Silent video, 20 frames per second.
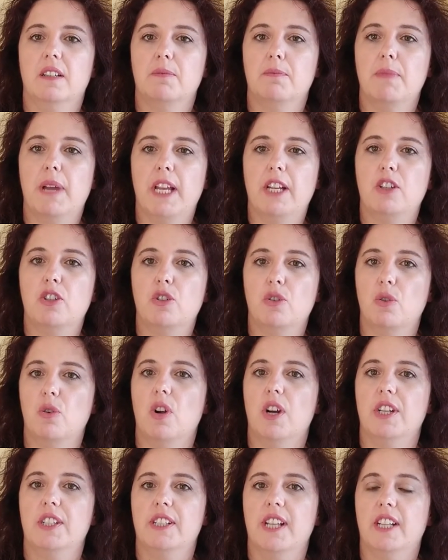make
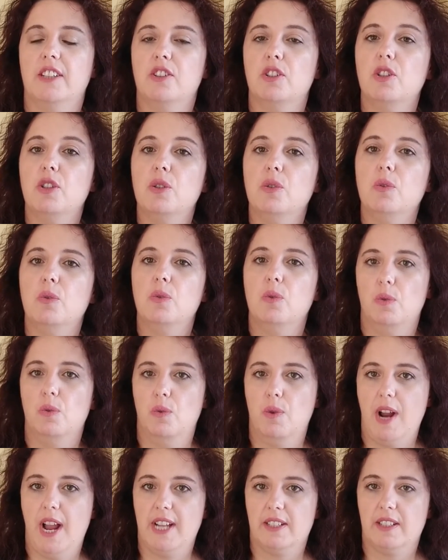sure that you
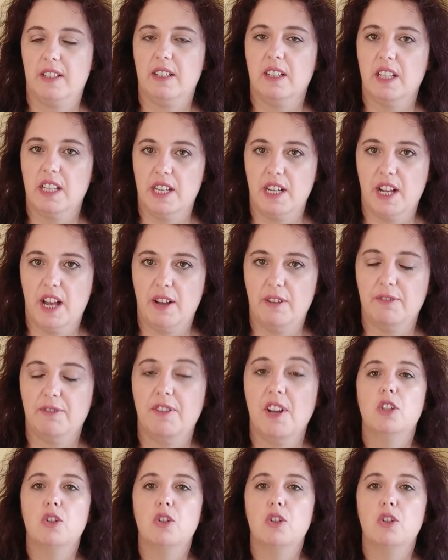rest enough.